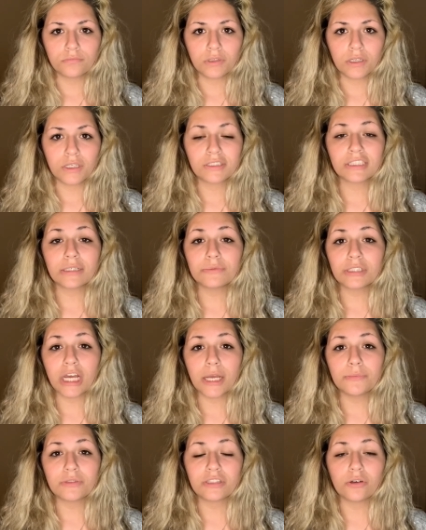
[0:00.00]

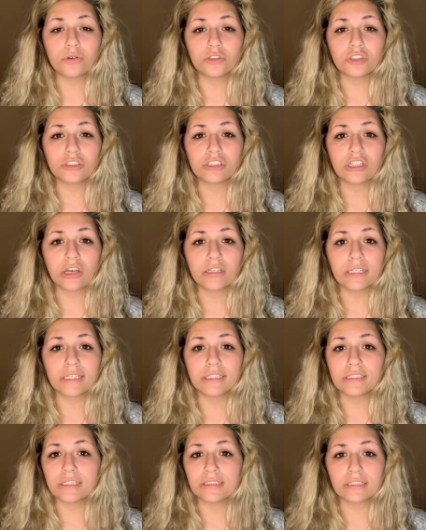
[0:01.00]
Sometimes the
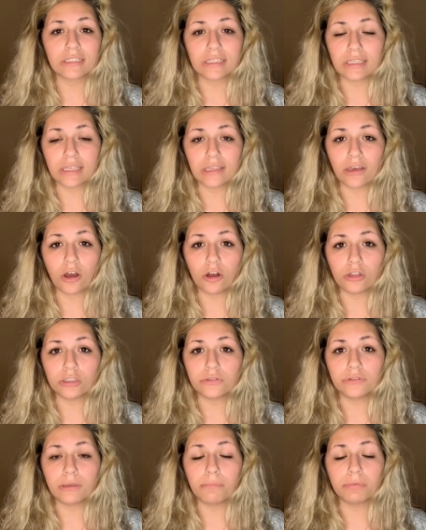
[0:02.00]
ultrasonic doesn't get all of
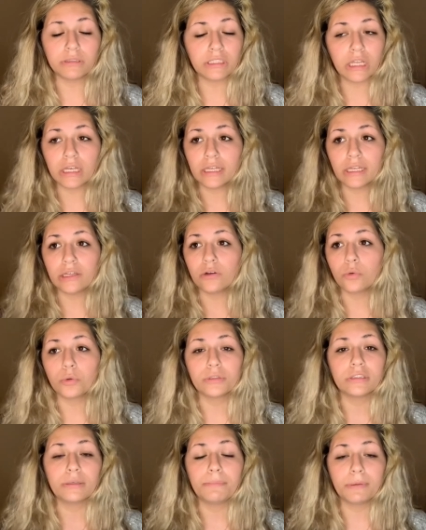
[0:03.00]
the blood or
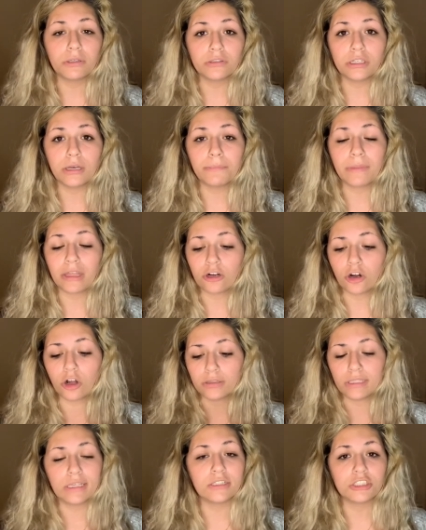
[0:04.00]
the buildup that are on
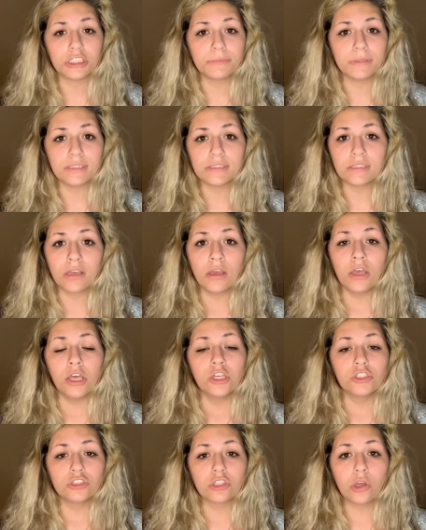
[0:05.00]
the instruments,
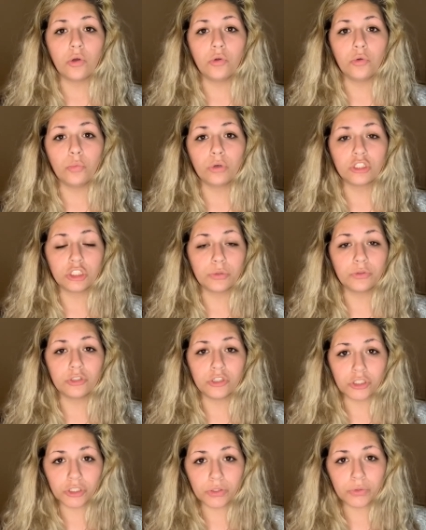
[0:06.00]
so what you would
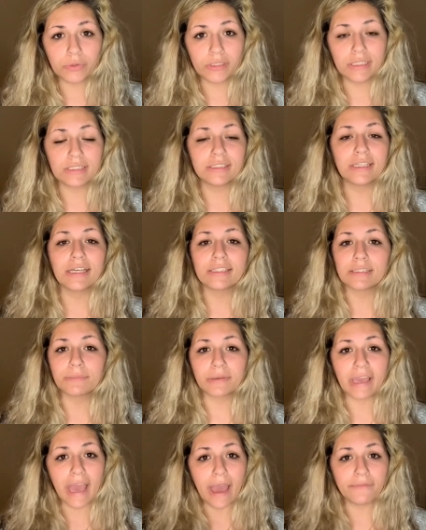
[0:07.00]
do is take some
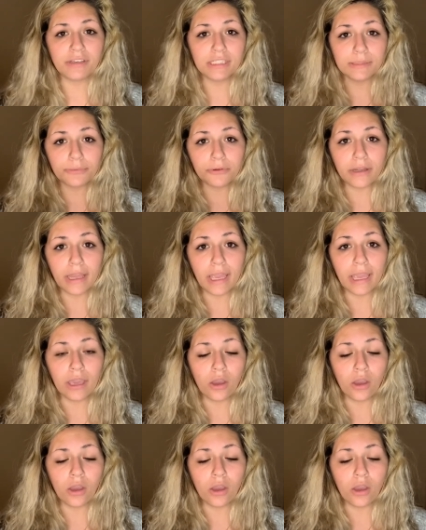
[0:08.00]
cabbie spray